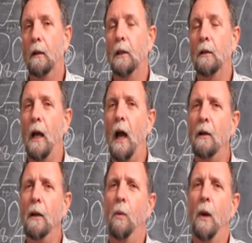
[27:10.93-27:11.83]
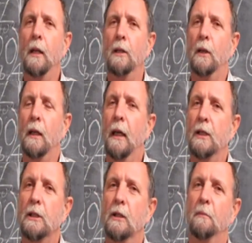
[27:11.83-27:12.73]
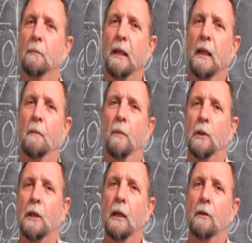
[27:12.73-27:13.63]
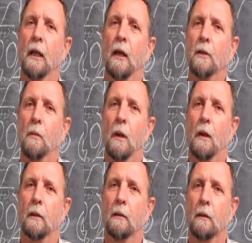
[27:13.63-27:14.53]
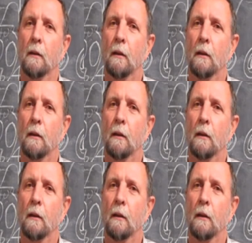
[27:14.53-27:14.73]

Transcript: So the only way you can actually speed up or slow down your mind